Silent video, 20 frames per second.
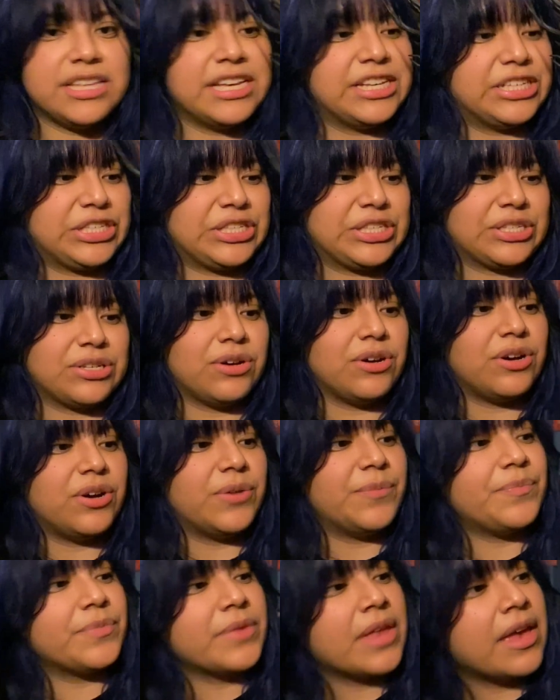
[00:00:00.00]
this
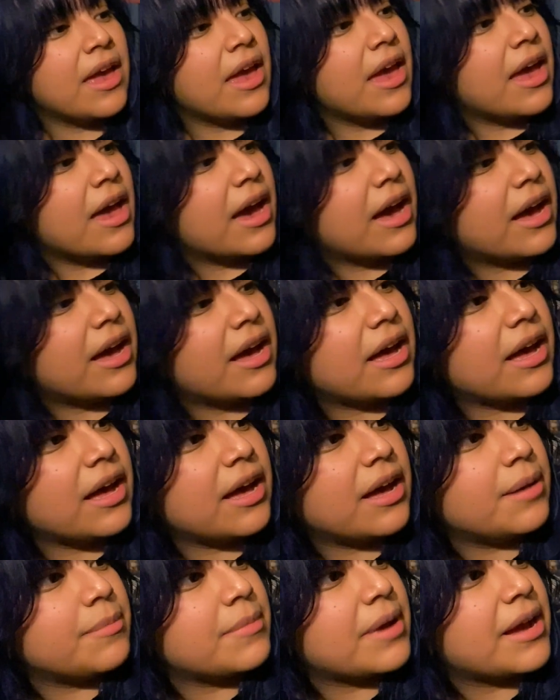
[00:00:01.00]
skull. Um,